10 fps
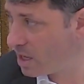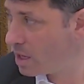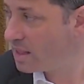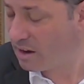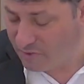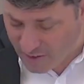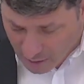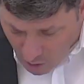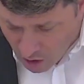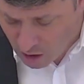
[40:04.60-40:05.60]
that it
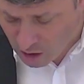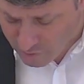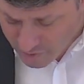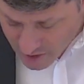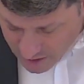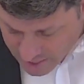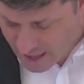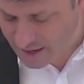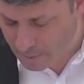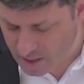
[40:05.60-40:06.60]
fell off,
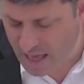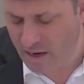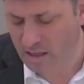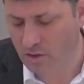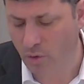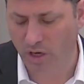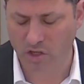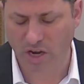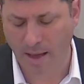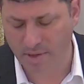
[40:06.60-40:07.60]
then I'm allowed to do it on
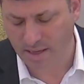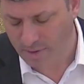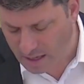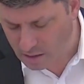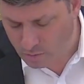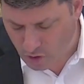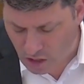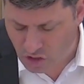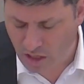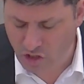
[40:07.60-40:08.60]
Shabbos. I'm allowed to
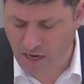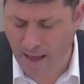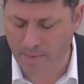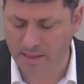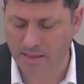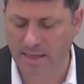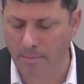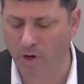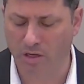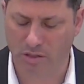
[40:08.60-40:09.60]
touch it on Shabbos. It's not
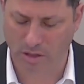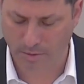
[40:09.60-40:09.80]
Muktzah.